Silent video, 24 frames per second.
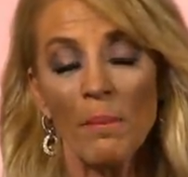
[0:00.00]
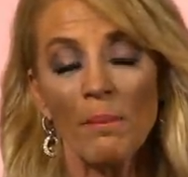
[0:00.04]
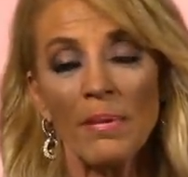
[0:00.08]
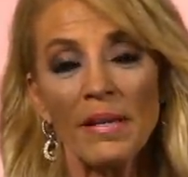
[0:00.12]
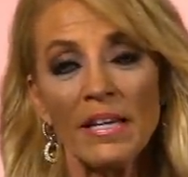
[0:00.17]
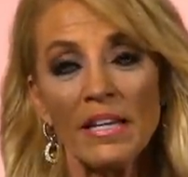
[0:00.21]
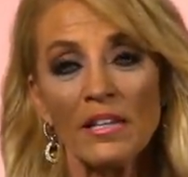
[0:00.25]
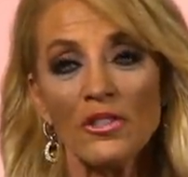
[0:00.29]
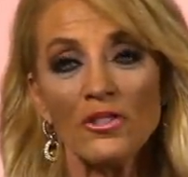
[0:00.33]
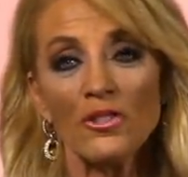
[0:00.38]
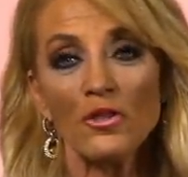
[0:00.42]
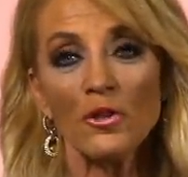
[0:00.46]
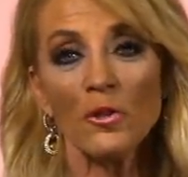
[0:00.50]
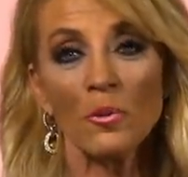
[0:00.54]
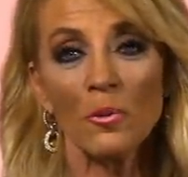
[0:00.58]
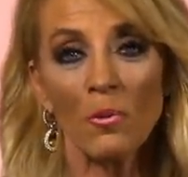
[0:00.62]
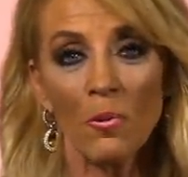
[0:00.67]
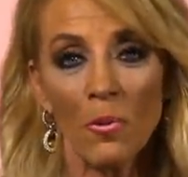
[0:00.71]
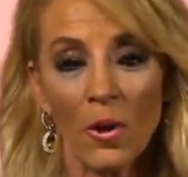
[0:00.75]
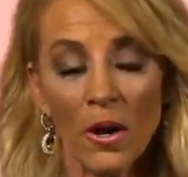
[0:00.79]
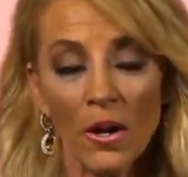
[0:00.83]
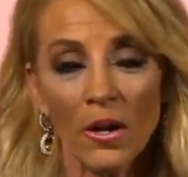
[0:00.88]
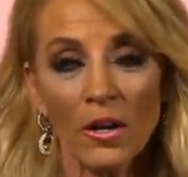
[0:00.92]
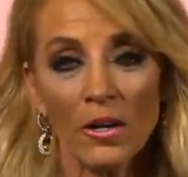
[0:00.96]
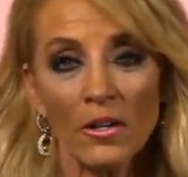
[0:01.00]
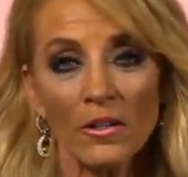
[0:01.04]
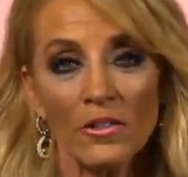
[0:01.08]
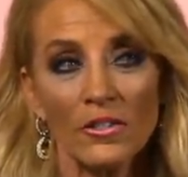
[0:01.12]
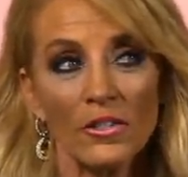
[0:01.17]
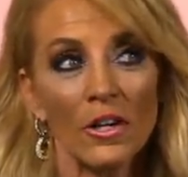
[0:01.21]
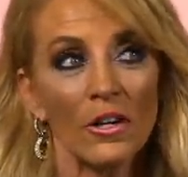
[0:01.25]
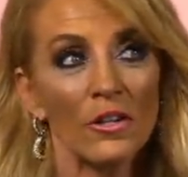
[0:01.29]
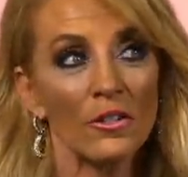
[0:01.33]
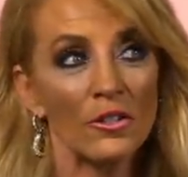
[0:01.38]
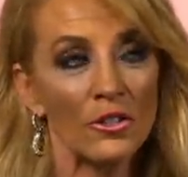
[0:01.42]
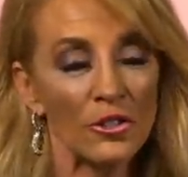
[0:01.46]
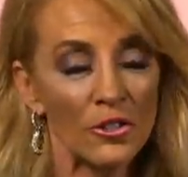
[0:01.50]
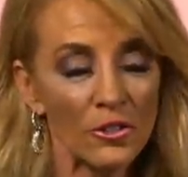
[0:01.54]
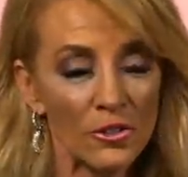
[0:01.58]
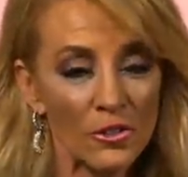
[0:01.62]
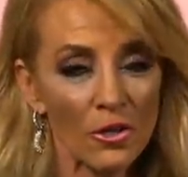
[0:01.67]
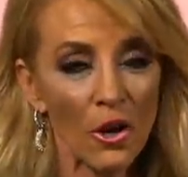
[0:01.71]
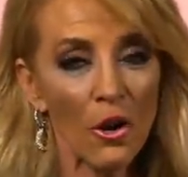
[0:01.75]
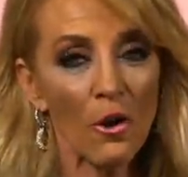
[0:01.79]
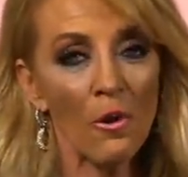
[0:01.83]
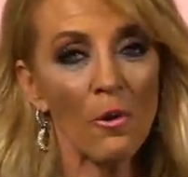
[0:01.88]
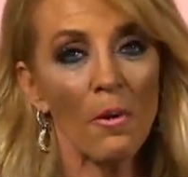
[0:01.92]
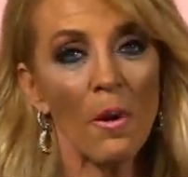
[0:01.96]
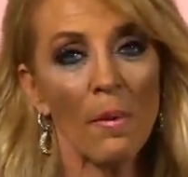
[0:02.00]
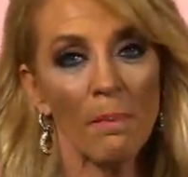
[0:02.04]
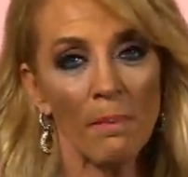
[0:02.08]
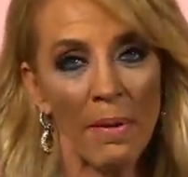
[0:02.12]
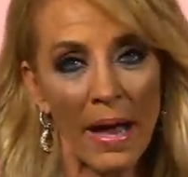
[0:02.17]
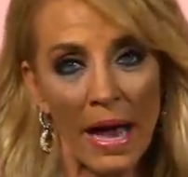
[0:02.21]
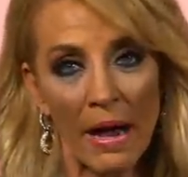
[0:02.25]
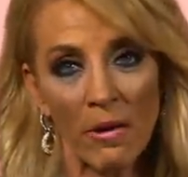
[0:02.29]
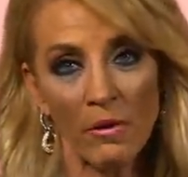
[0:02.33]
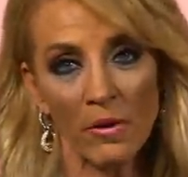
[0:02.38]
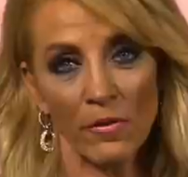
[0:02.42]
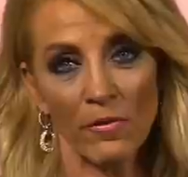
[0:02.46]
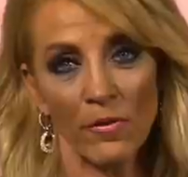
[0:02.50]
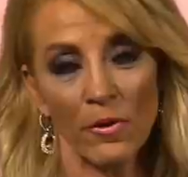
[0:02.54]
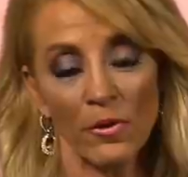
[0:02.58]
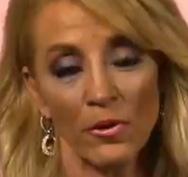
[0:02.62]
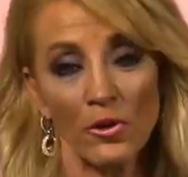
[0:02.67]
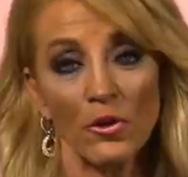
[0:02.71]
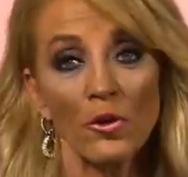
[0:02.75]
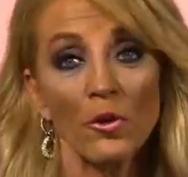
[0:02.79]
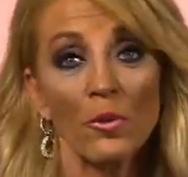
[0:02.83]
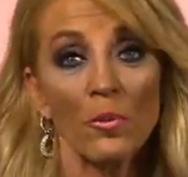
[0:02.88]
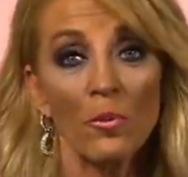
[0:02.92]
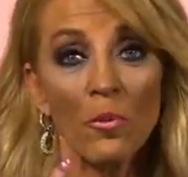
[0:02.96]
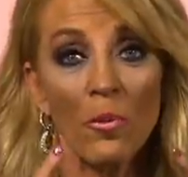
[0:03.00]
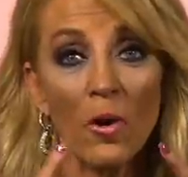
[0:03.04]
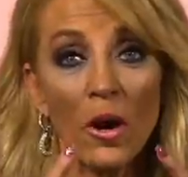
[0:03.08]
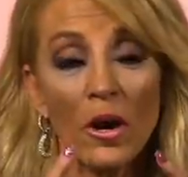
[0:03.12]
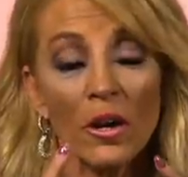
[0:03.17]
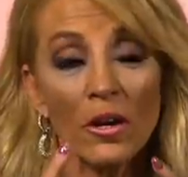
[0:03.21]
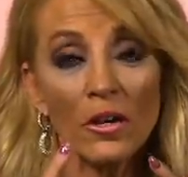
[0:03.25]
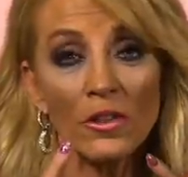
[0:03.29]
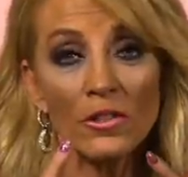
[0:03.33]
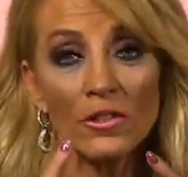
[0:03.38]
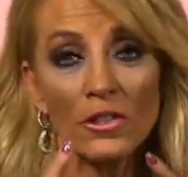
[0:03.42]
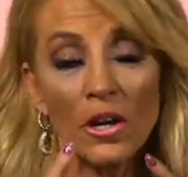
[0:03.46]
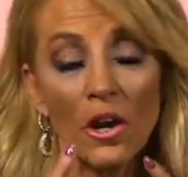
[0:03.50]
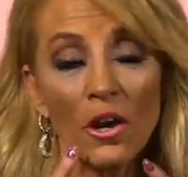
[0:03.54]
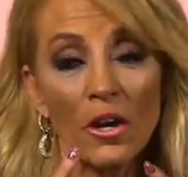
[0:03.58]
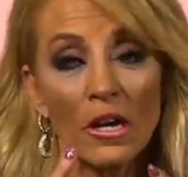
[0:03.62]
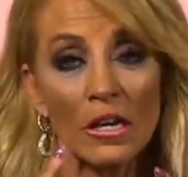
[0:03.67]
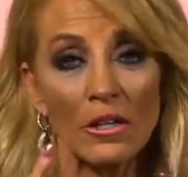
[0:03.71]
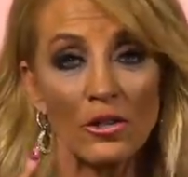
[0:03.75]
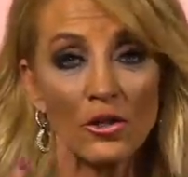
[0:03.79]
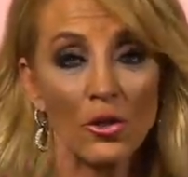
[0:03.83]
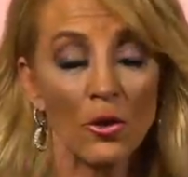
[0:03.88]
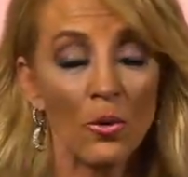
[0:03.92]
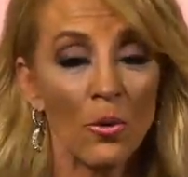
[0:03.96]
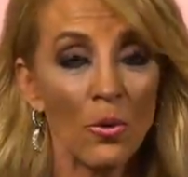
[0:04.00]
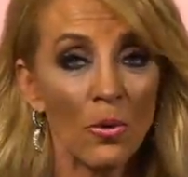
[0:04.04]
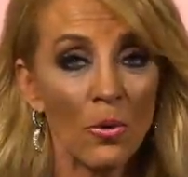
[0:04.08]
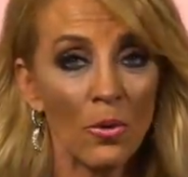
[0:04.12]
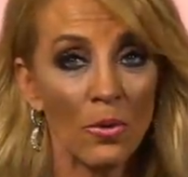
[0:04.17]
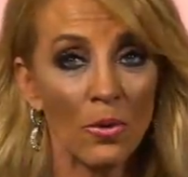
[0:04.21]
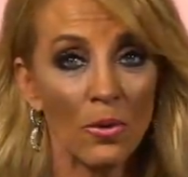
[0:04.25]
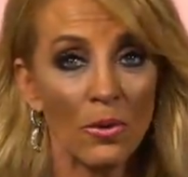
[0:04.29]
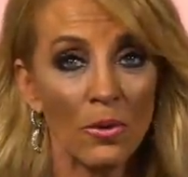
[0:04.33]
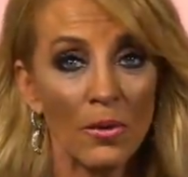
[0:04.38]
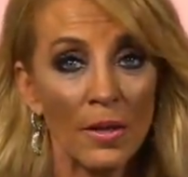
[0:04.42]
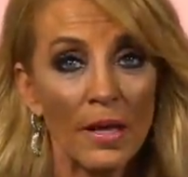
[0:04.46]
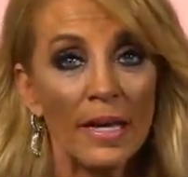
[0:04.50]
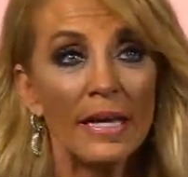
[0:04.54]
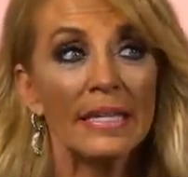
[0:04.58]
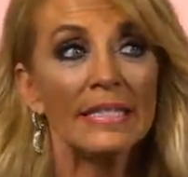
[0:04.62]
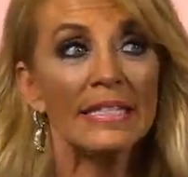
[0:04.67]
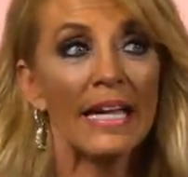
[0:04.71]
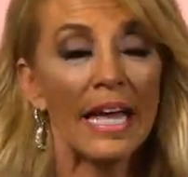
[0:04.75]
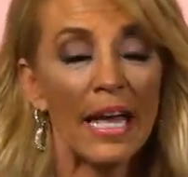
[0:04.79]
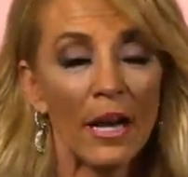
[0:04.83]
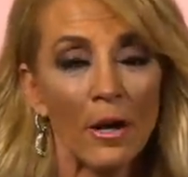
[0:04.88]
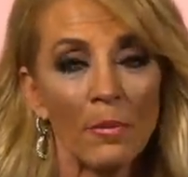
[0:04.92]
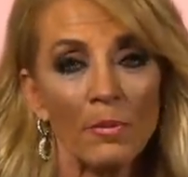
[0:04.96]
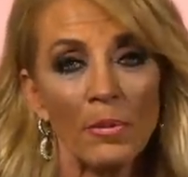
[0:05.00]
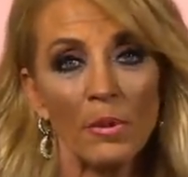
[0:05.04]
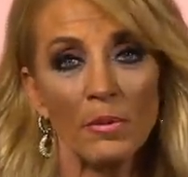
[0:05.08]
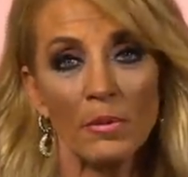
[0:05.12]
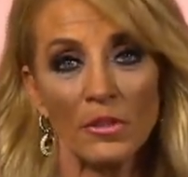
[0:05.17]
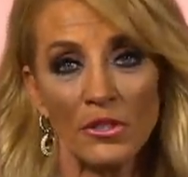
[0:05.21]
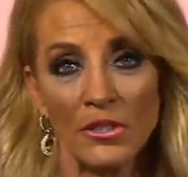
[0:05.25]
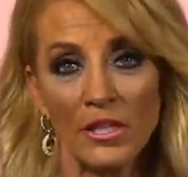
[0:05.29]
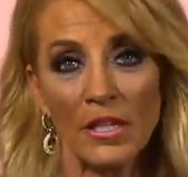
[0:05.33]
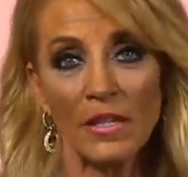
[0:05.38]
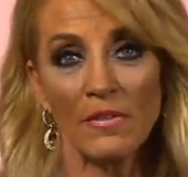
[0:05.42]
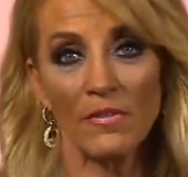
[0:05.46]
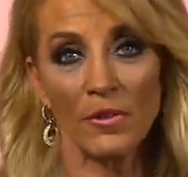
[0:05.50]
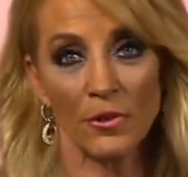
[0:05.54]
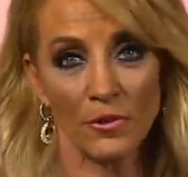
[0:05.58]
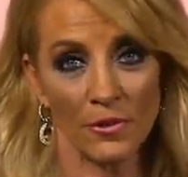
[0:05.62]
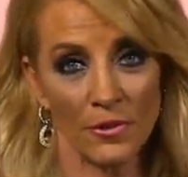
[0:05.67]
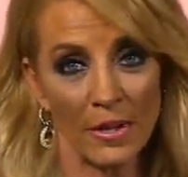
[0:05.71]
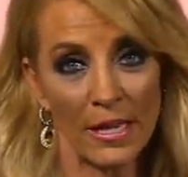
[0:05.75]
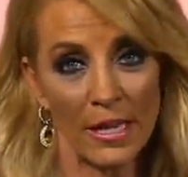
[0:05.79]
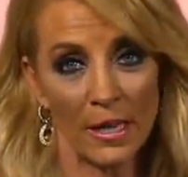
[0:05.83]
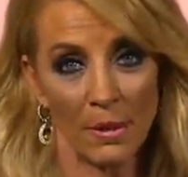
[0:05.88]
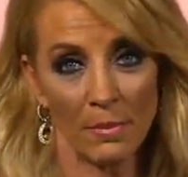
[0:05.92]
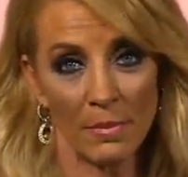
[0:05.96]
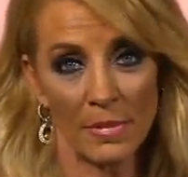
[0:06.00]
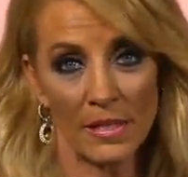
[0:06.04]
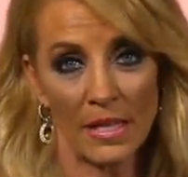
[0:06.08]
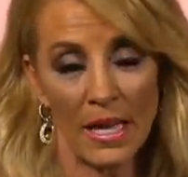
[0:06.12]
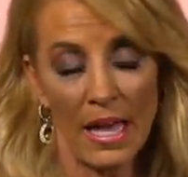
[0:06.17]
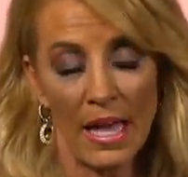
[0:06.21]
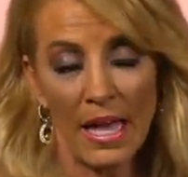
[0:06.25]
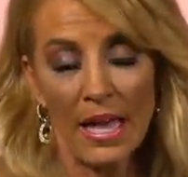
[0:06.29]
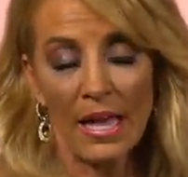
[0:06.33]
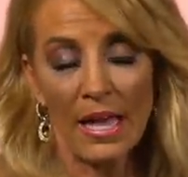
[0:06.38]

Because your words are so powerful. Your words are a tool to help you achieve your dreams.